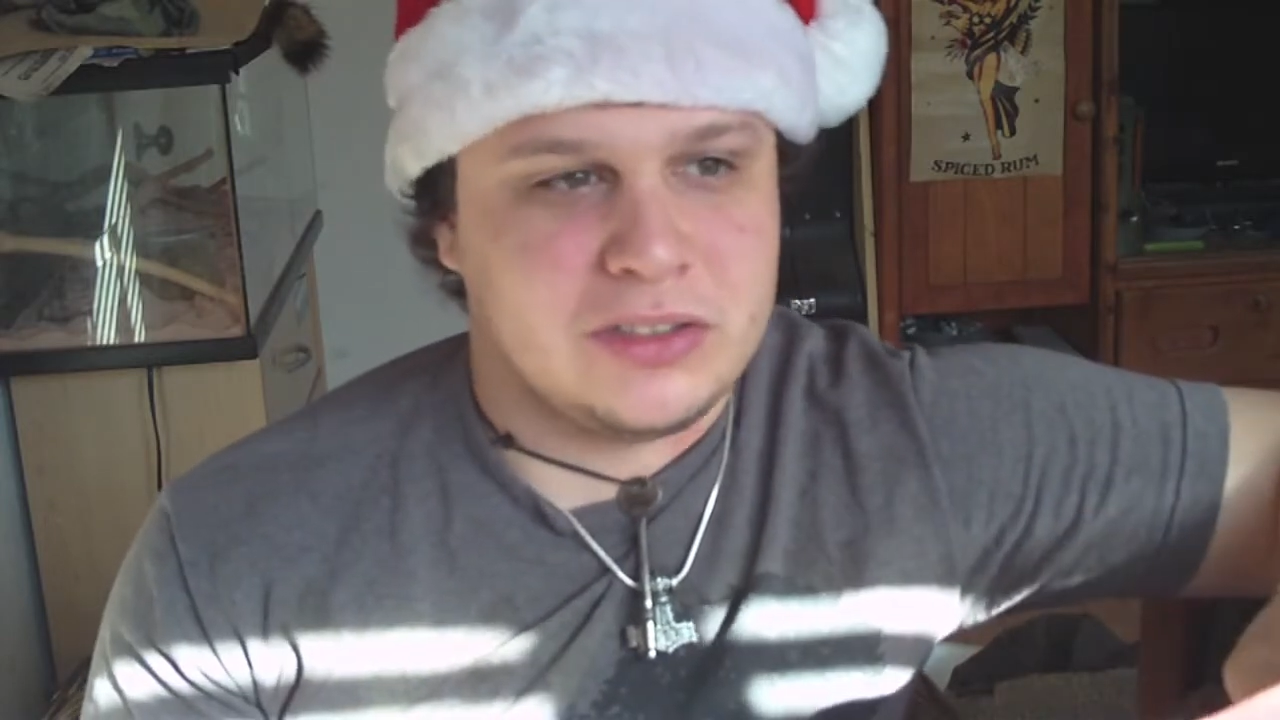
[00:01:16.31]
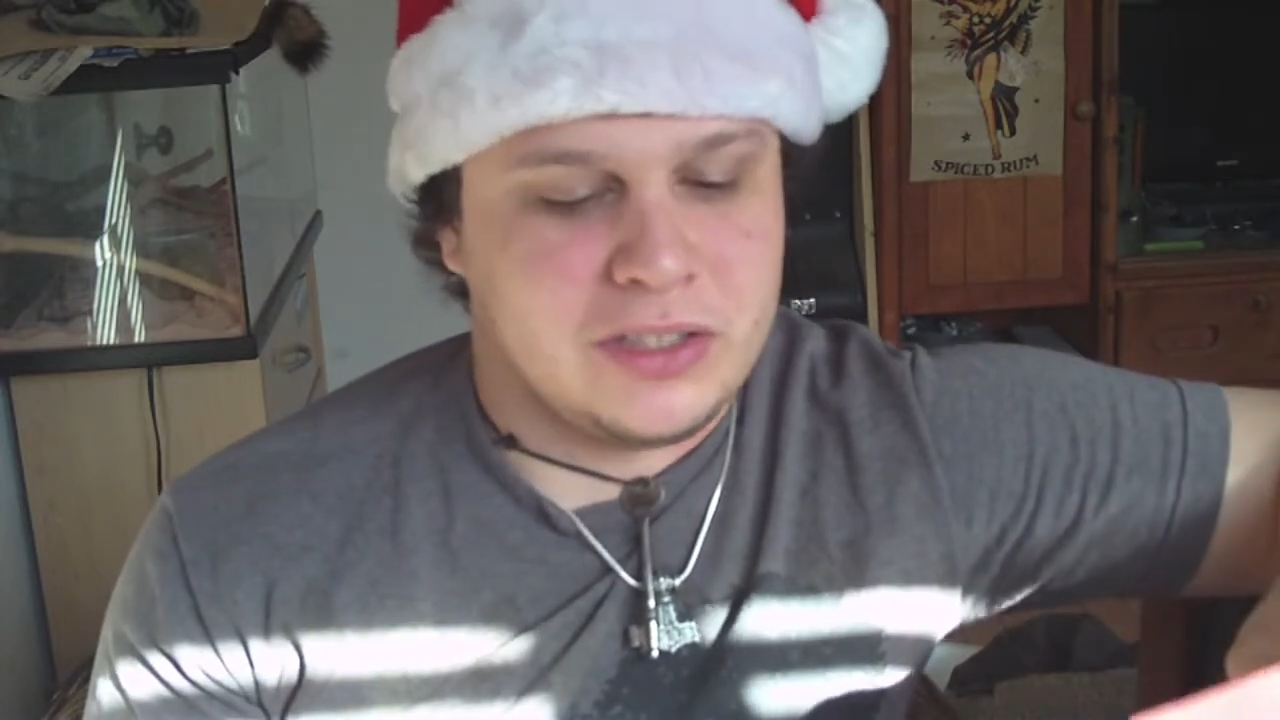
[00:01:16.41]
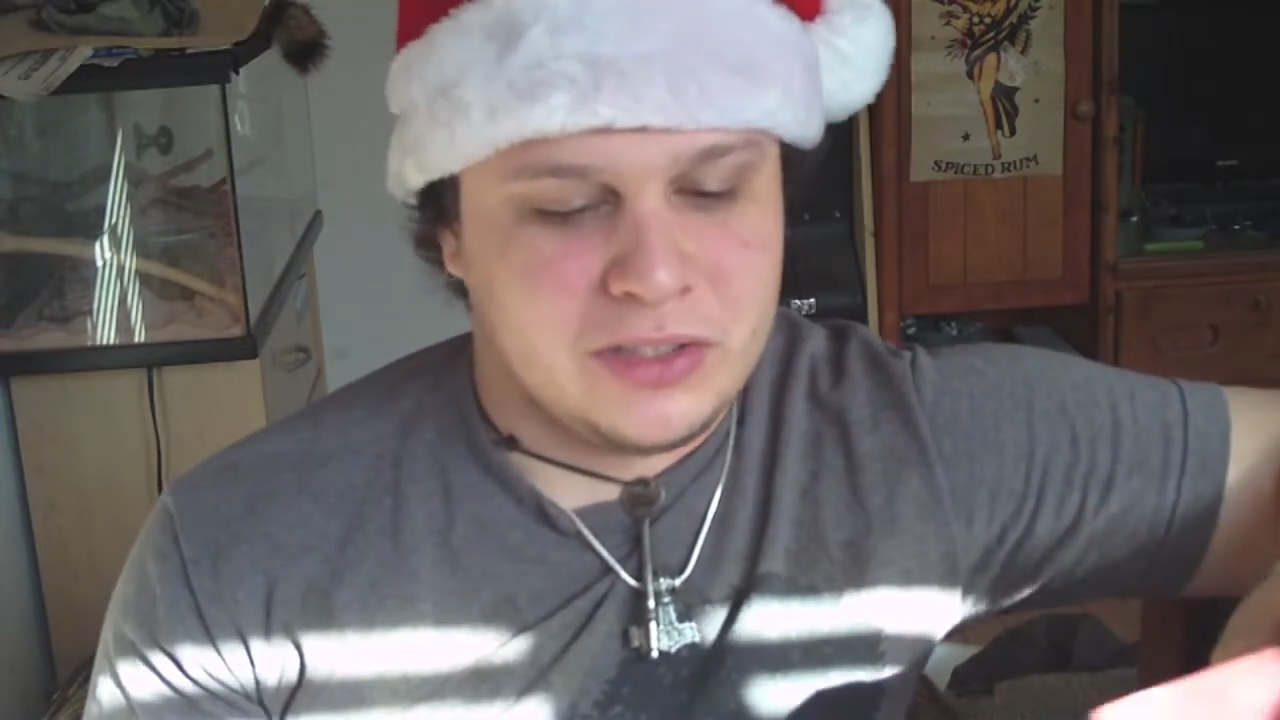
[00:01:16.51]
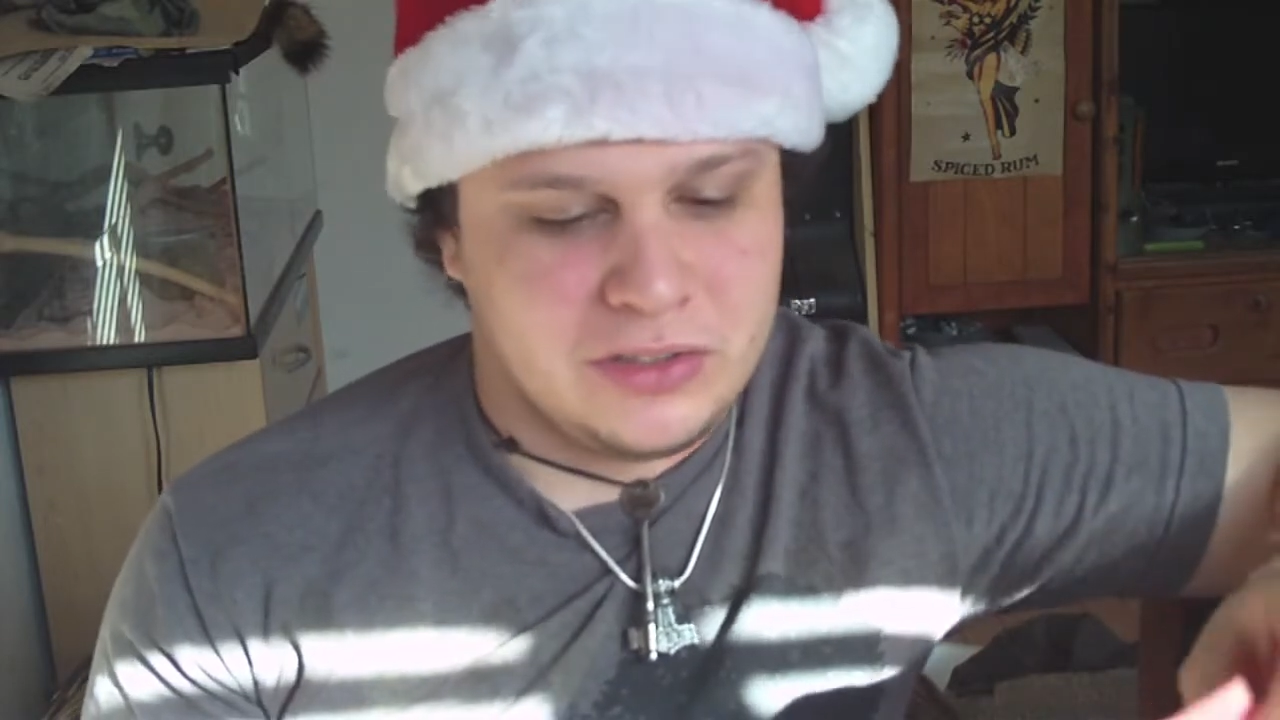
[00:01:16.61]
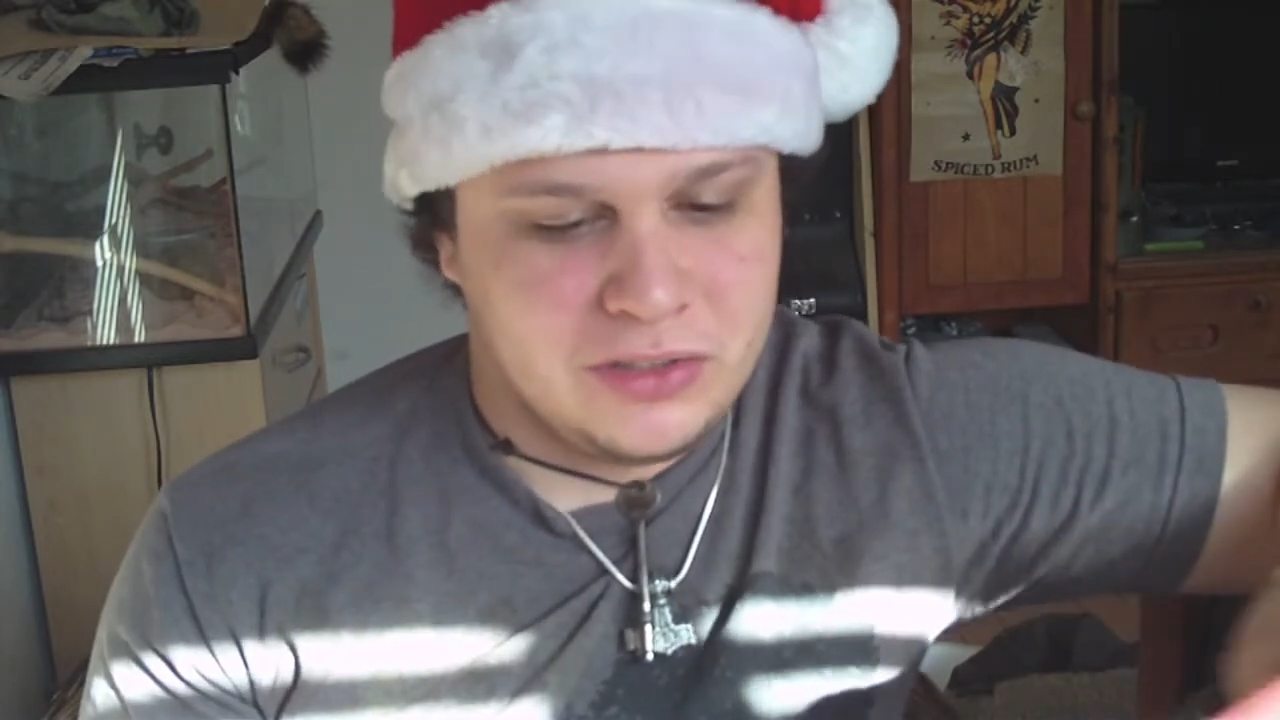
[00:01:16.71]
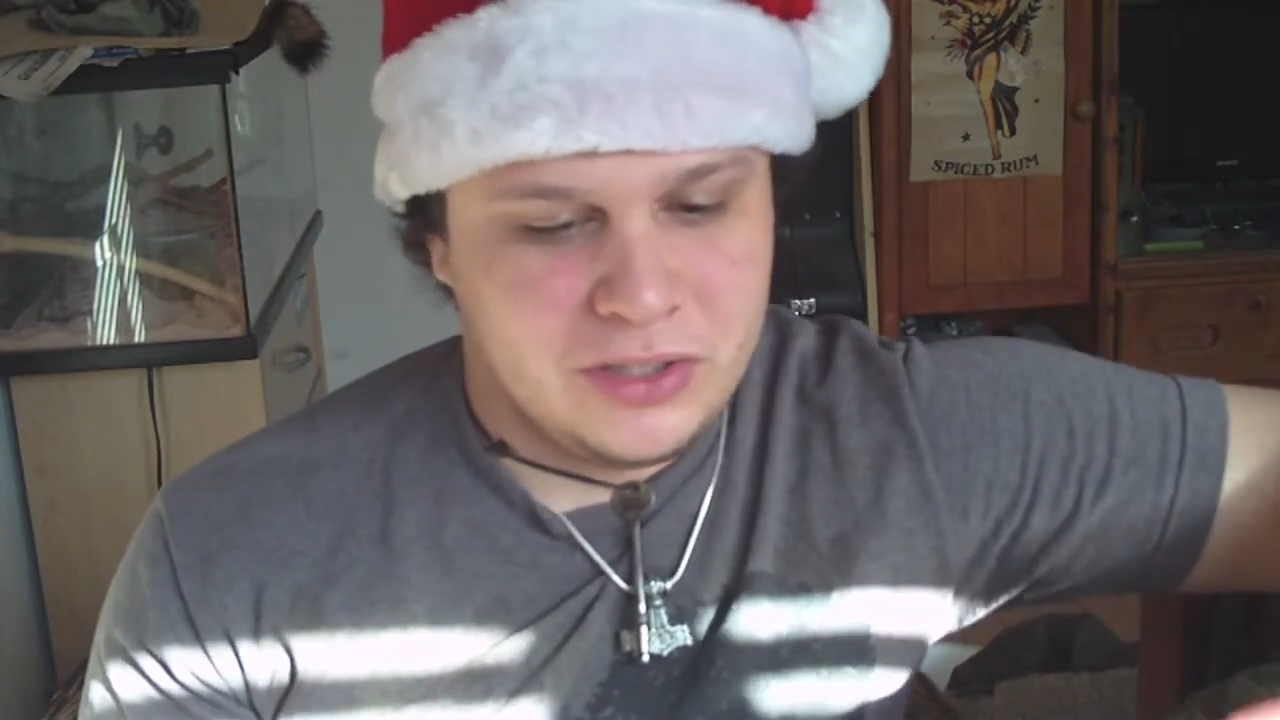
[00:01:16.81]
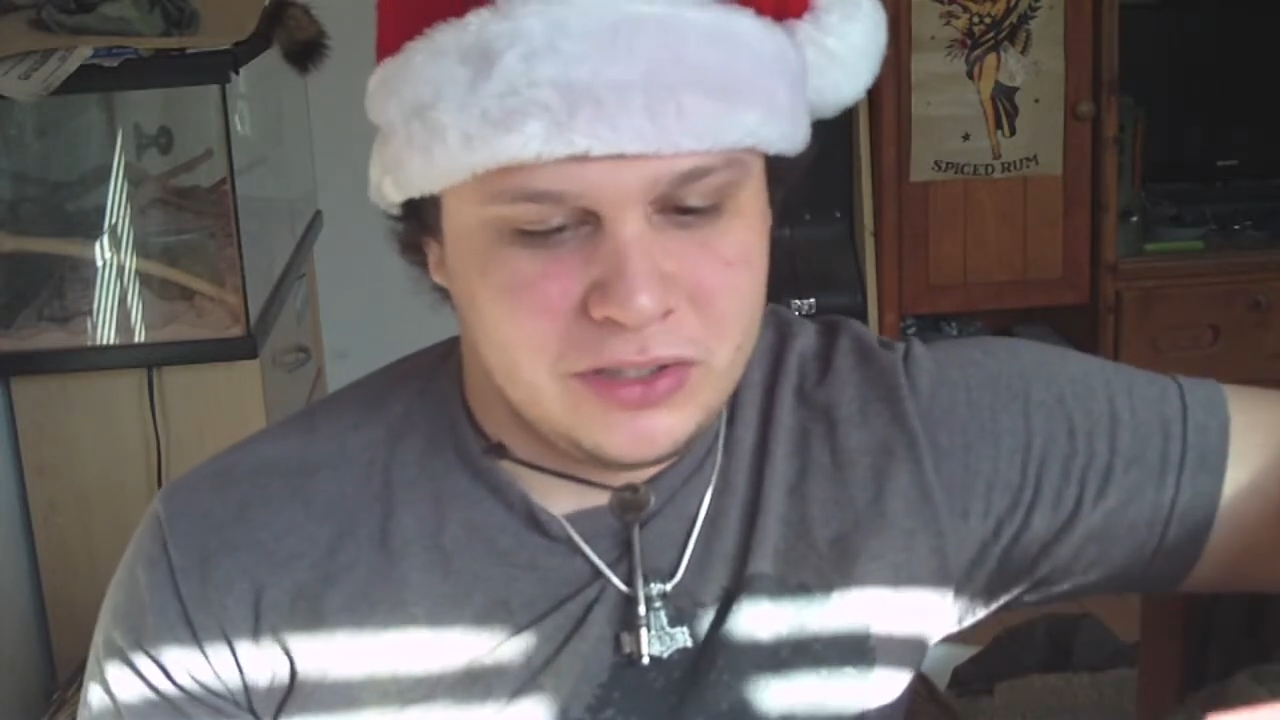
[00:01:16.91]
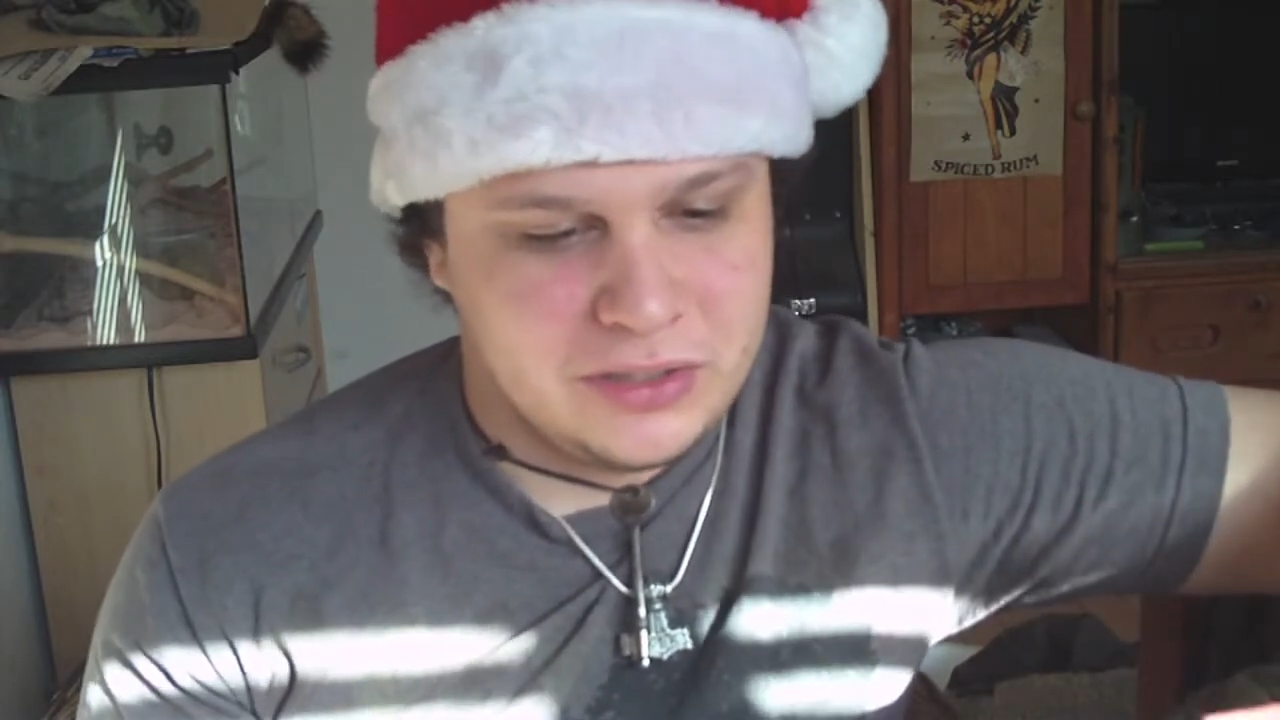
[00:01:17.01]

it like a